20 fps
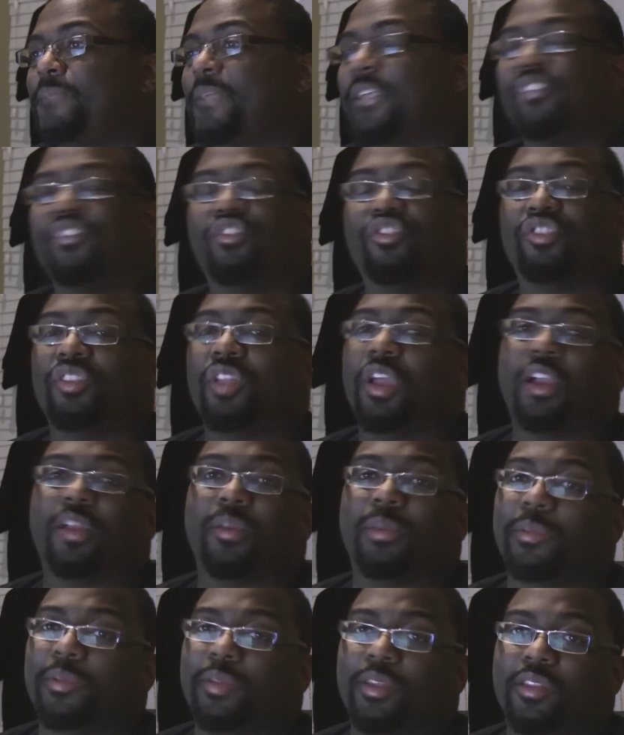He's just not
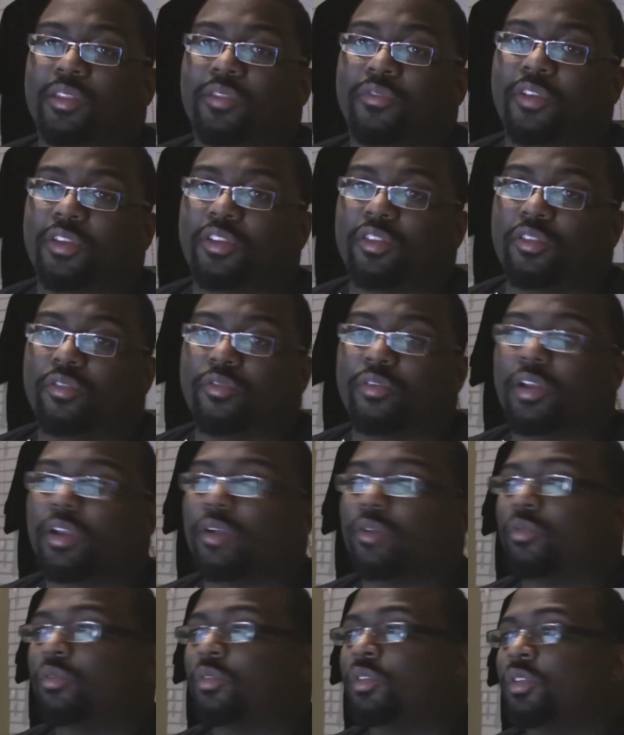going to be able to get the fight to the
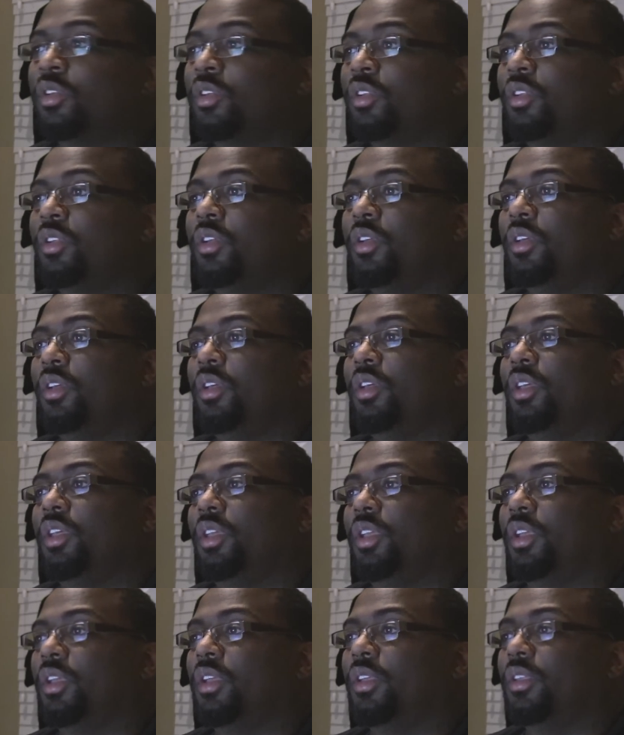ground.
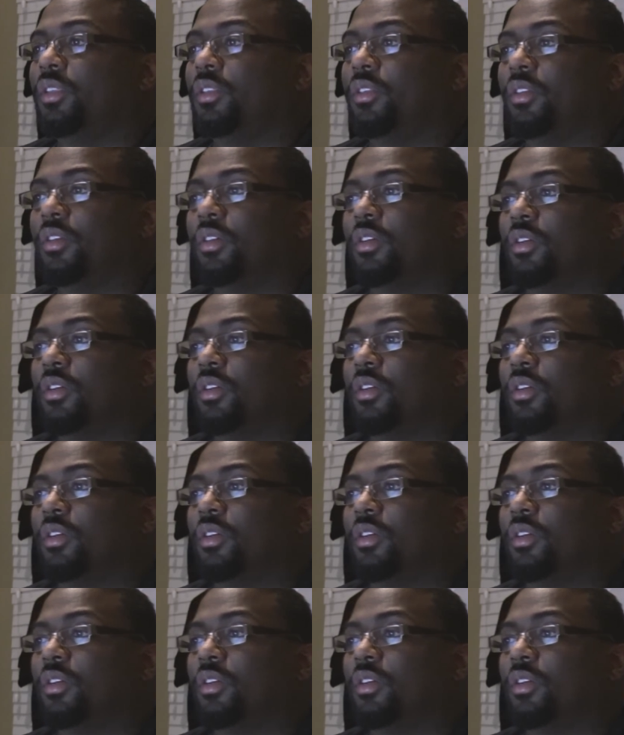And,